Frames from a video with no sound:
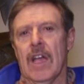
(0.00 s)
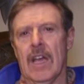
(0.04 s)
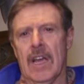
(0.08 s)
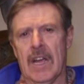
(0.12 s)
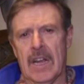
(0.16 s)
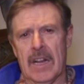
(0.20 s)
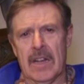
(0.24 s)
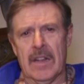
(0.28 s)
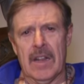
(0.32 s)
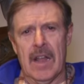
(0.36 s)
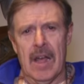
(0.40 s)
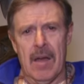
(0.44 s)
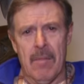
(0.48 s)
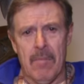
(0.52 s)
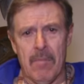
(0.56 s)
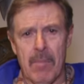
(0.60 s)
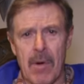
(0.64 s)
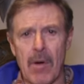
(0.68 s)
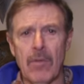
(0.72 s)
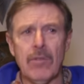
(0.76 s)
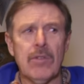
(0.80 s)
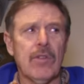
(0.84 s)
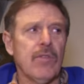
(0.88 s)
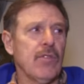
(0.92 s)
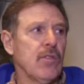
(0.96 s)
In that
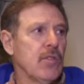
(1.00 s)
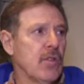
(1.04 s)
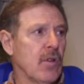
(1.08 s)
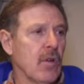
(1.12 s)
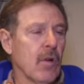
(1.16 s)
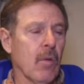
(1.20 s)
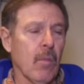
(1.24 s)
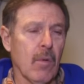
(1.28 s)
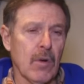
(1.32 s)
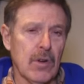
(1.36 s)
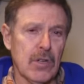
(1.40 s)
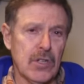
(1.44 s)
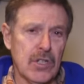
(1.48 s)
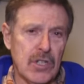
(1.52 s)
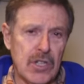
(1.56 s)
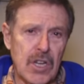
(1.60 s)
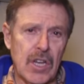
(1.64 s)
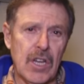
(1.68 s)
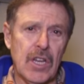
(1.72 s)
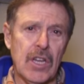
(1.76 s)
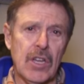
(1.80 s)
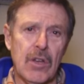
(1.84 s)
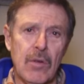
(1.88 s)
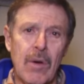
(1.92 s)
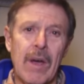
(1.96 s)
boat, if you do not want to
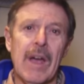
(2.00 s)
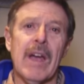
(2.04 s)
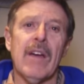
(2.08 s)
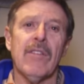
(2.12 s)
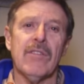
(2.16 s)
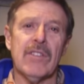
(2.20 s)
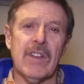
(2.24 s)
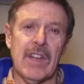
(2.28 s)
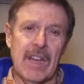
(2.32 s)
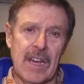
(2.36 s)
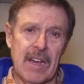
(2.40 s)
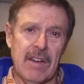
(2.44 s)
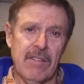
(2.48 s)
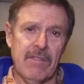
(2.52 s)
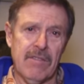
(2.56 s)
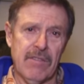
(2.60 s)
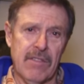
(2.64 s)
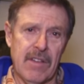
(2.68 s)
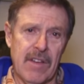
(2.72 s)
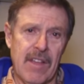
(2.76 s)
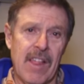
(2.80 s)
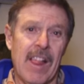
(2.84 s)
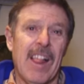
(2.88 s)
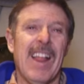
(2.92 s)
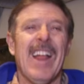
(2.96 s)
sink, you have to have
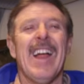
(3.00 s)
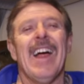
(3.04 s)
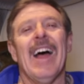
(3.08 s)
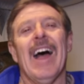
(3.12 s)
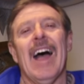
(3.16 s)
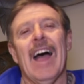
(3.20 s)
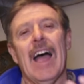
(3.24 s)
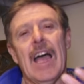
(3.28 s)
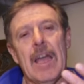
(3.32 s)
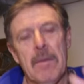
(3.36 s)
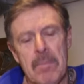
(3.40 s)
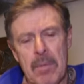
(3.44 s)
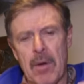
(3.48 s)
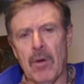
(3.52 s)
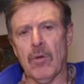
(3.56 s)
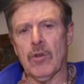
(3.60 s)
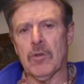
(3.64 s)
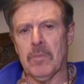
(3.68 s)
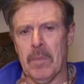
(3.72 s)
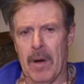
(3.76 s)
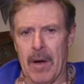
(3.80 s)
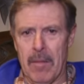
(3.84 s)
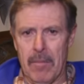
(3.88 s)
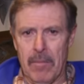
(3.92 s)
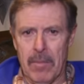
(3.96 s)
a bilge
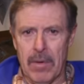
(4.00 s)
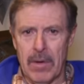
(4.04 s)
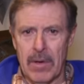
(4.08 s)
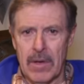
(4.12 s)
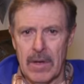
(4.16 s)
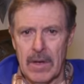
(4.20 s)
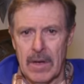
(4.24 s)
pump.